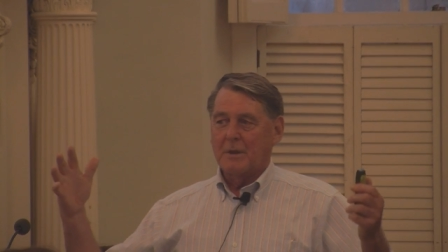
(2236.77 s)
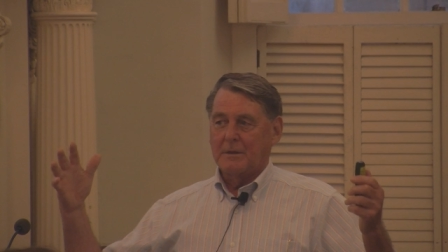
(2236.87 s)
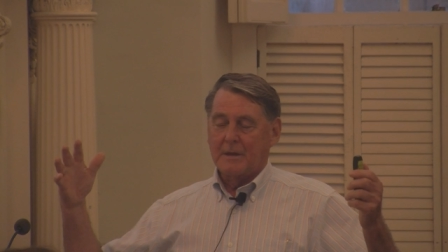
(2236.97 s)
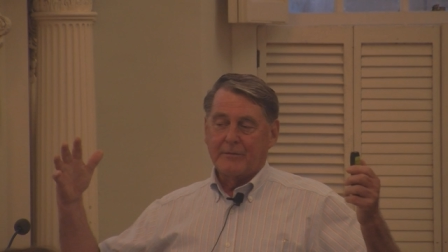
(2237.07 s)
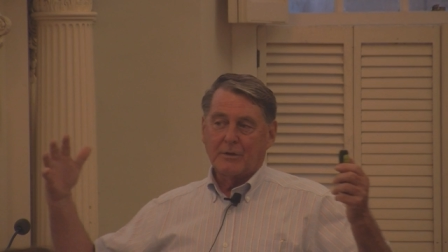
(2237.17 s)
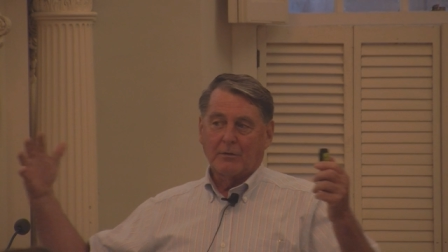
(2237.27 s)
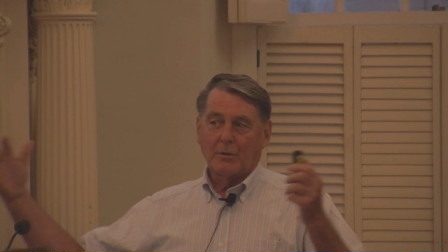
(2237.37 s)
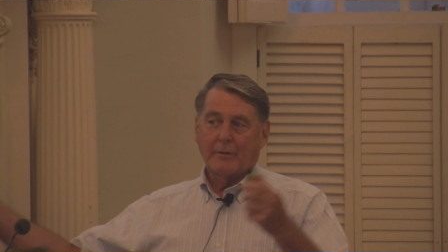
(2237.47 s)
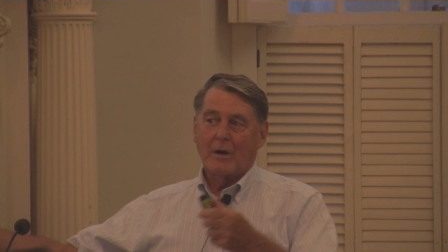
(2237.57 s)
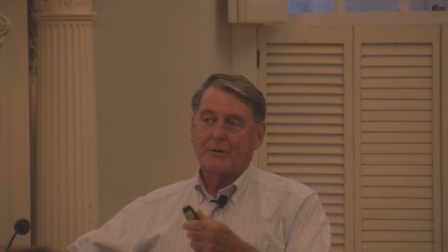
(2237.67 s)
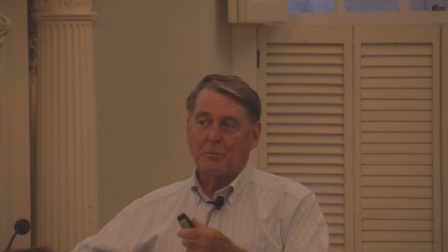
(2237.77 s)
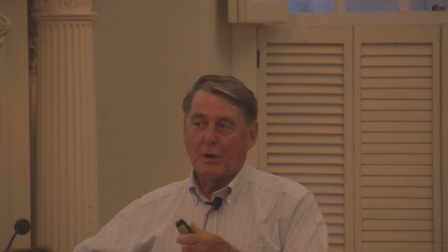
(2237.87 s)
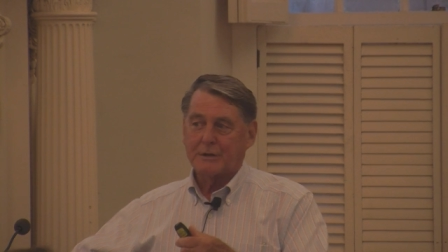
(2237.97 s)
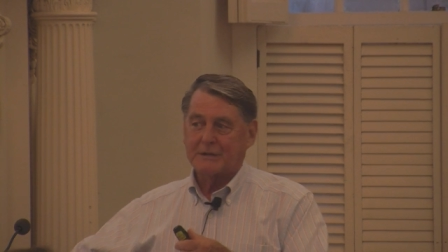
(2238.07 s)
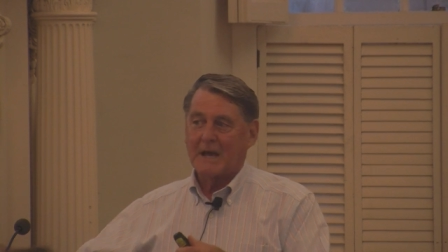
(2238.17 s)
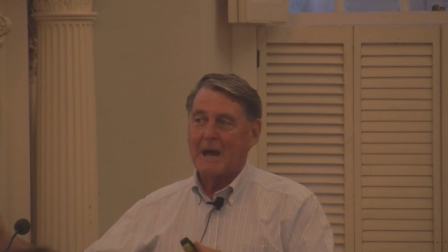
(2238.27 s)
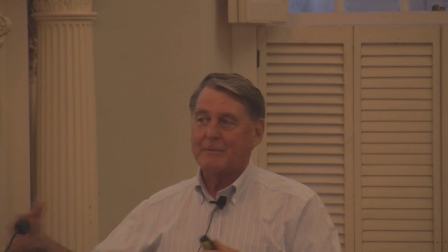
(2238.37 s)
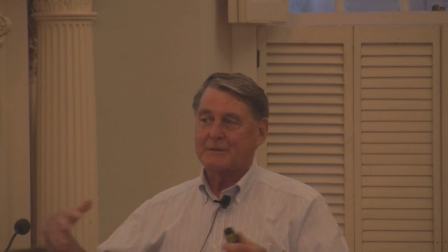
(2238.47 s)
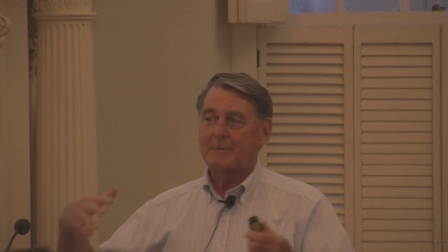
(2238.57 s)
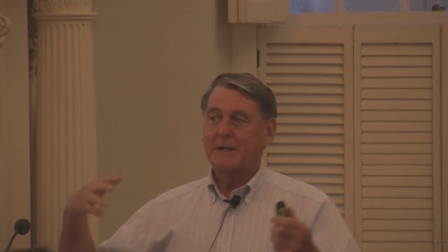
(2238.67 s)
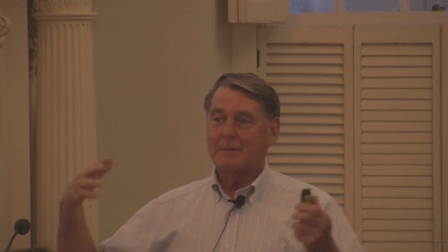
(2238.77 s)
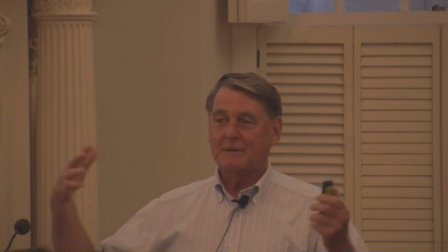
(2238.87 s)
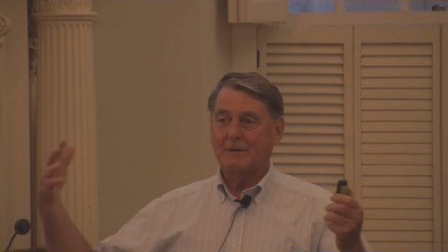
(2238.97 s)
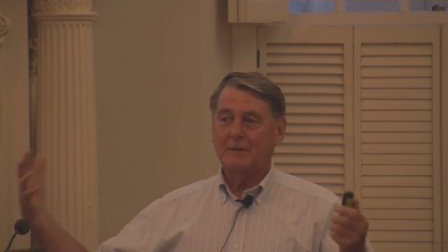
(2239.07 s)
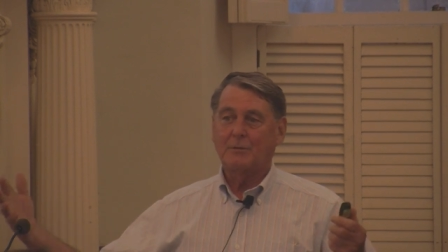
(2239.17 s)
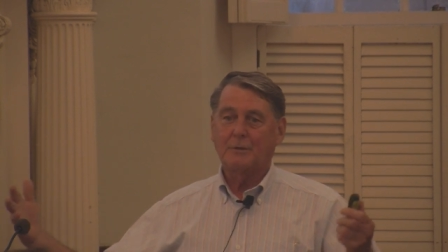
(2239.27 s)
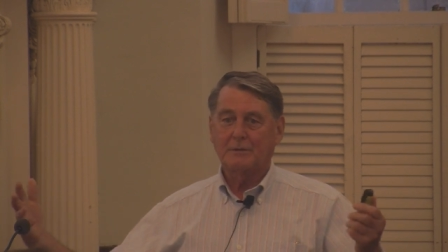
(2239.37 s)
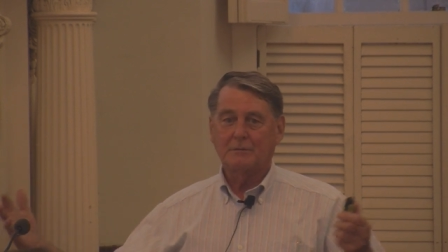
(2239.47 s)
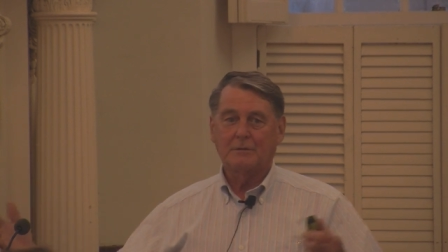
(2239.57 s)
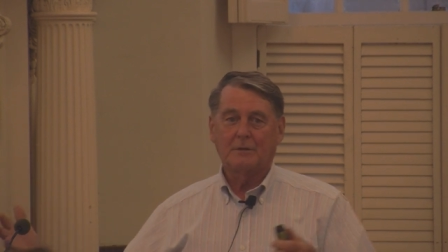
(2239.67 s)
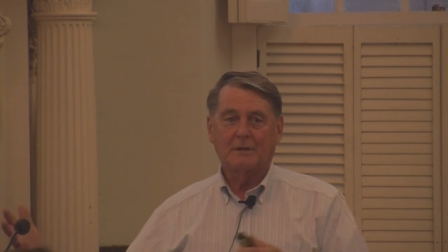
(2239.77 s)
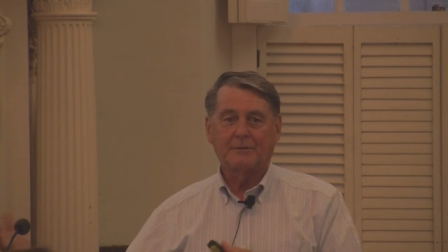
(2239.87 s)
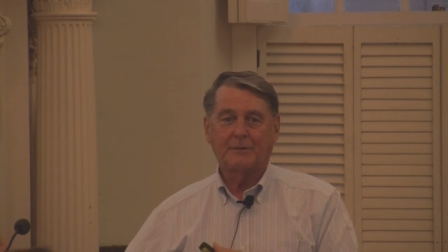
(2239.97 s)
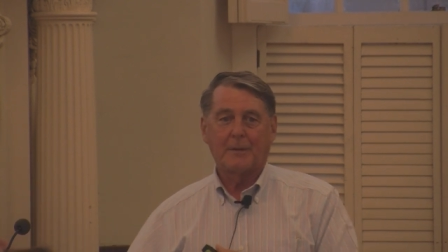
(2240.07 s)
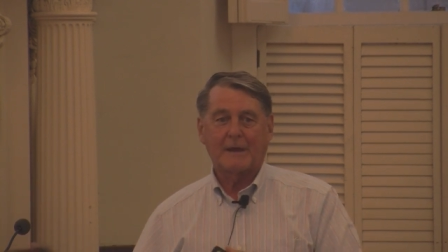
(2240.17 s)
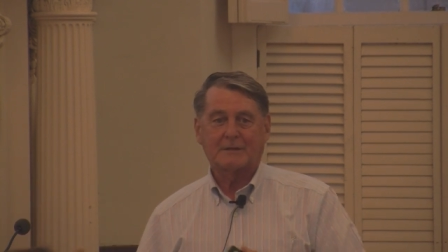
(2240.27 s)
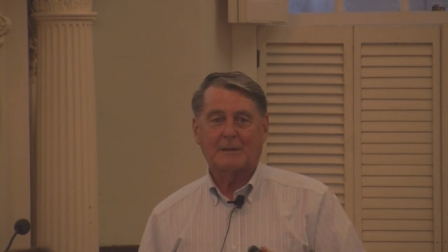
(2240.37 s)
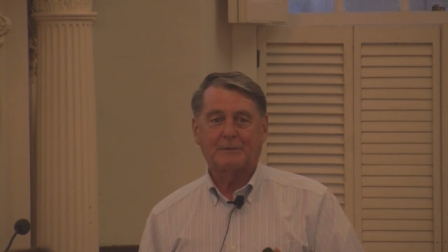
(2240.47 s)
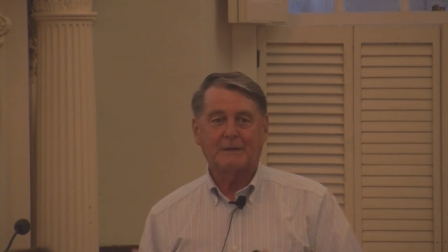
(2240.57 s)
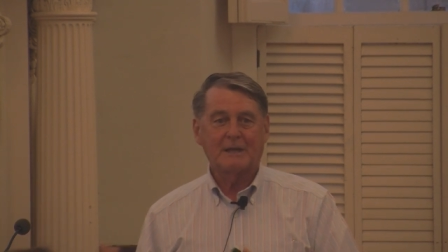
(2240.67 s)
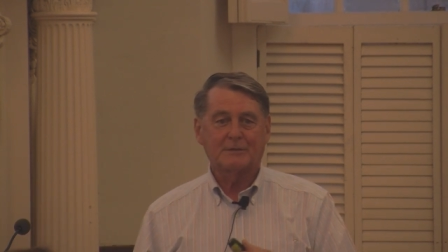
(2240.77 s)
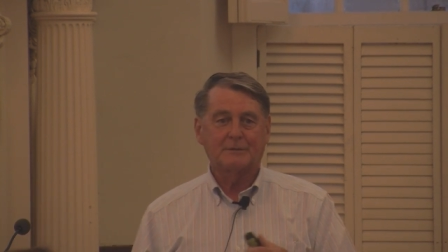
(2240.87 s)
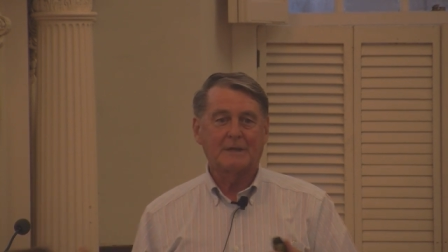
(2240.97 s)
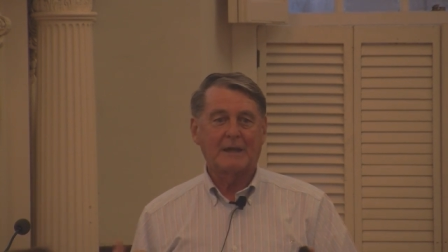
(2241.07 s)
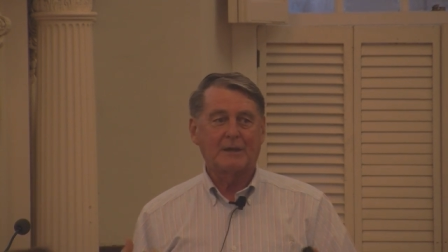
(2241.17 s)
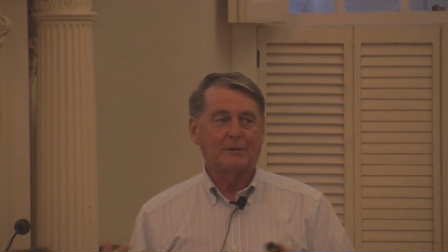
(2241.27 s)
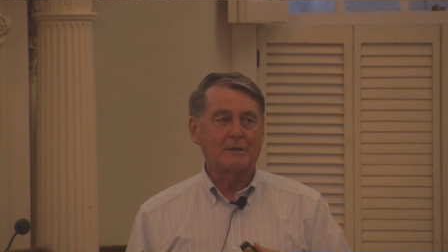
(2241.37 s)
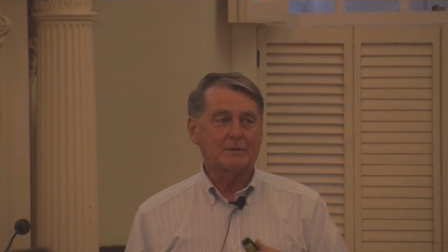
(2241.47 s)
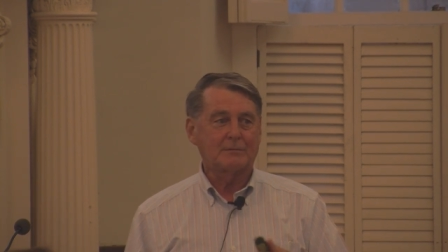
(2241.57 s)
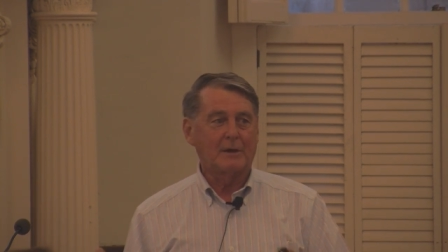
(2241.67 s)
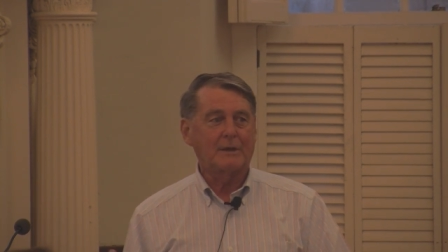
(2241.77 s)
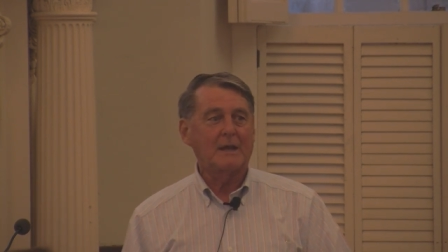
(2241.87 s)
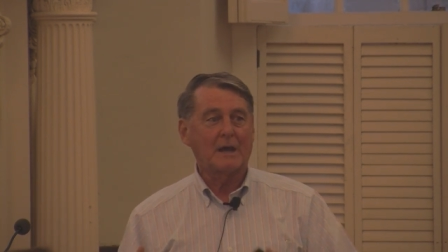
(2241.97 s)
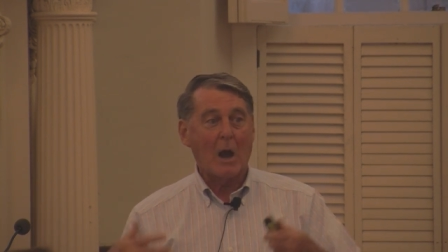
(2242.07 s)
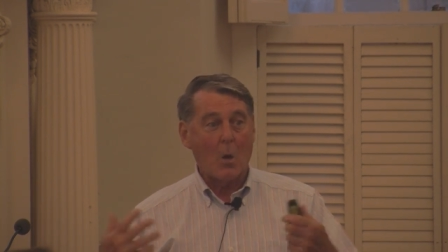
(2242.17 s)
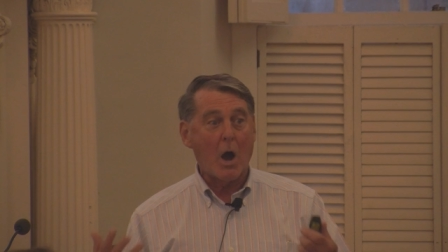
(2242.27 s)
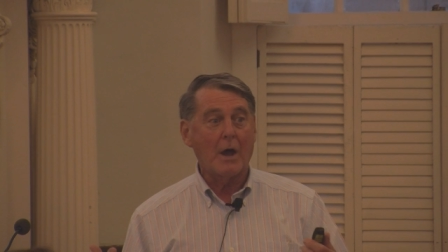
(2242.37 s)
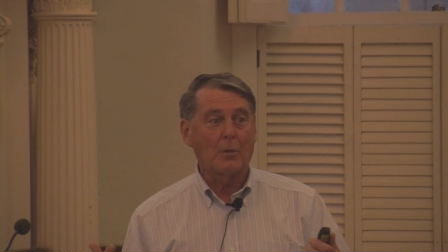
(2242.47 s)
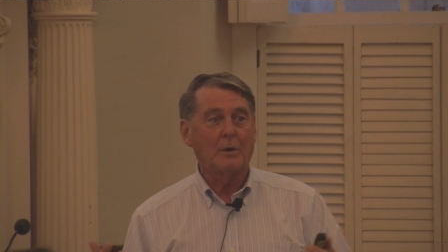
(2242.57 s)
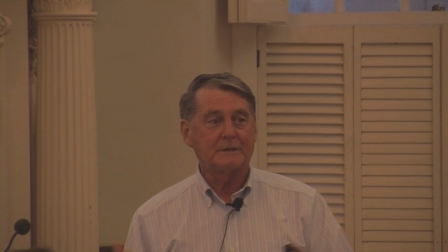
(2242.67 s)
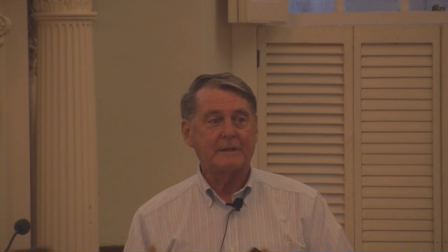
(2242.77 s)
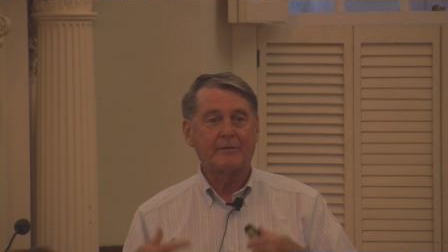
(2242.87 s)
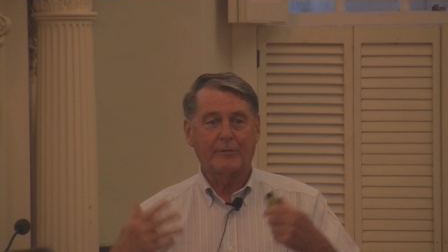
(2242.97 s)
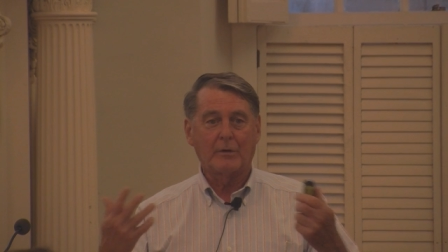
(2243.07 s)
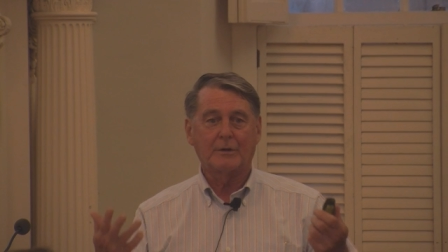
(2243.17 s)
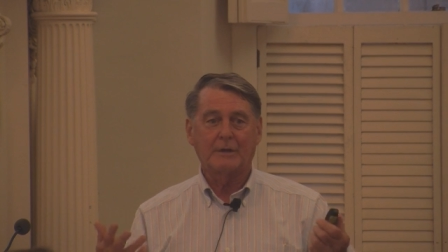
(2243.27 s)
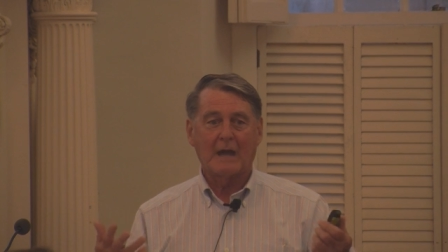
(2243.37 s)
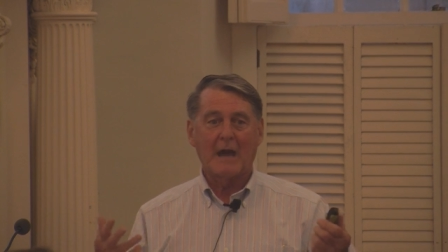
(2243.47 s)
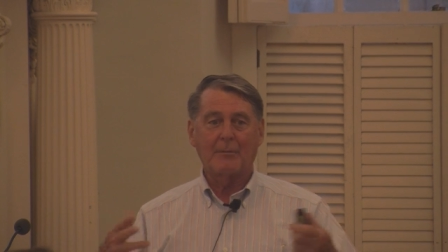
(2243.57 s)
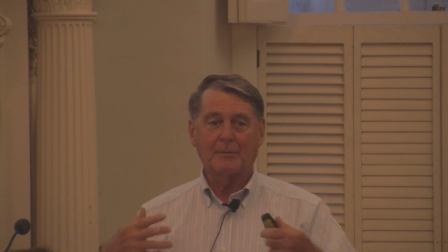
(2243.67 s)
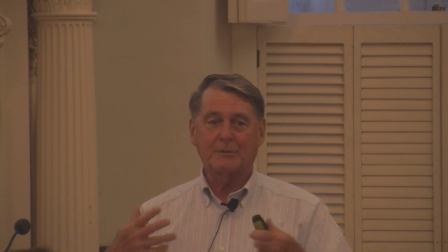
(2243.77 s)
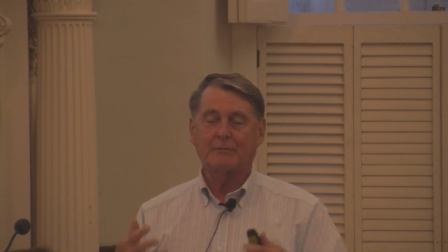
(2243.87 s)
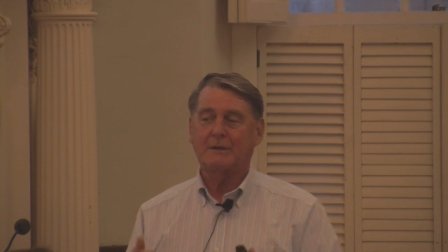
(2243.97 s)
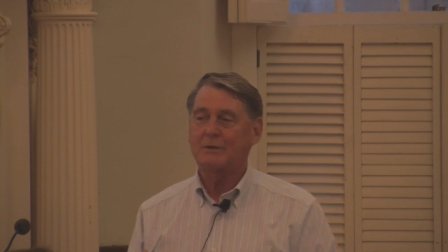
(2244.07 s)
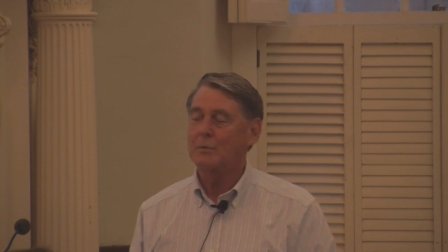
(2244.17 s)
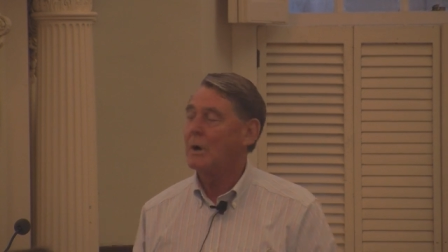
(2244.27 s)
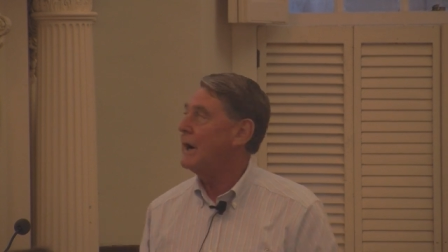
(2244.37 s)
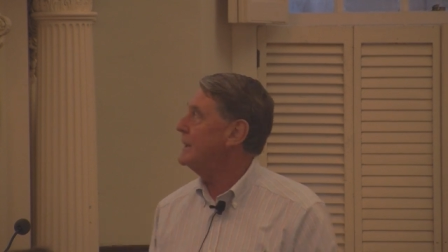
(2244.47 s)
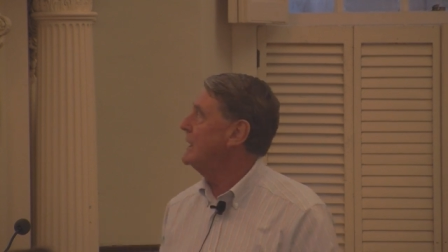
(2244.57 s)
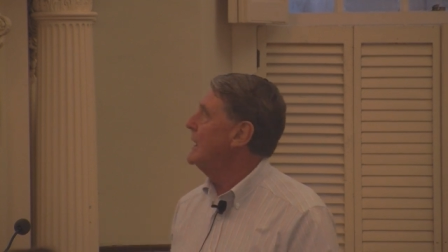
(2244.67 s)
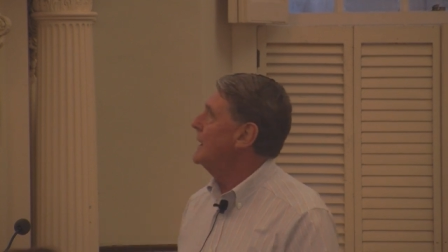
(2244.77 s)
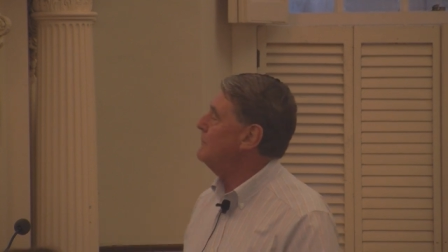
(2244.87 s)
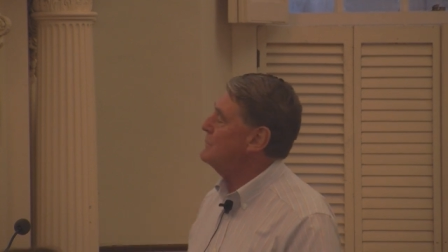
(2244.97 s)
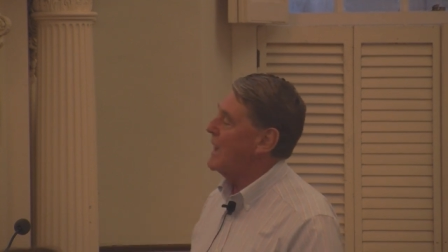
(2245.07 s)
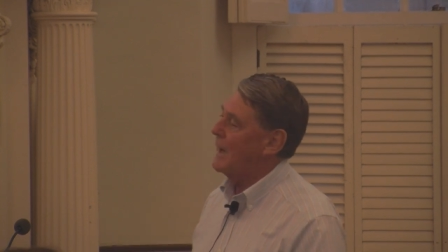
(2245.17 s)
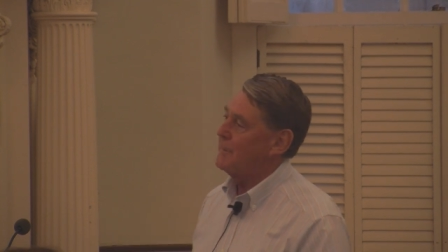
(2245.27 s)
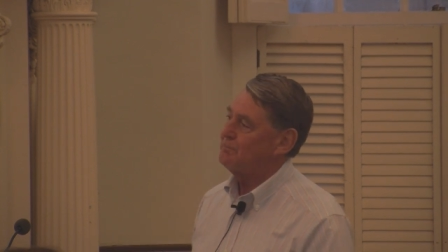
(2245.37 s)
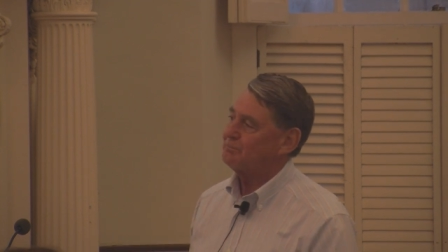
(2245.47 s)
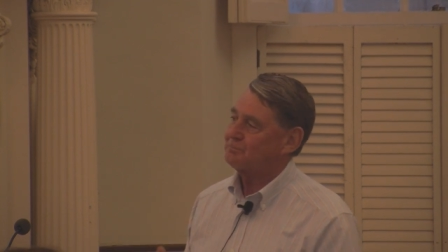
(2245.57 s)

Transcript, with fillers: even though we are out in Boston Harbor, sometimes you know, we lived the past couple of days with 90 degrees around here, how hot it was. Even if you're out in the harbor, it was really too hot. Um,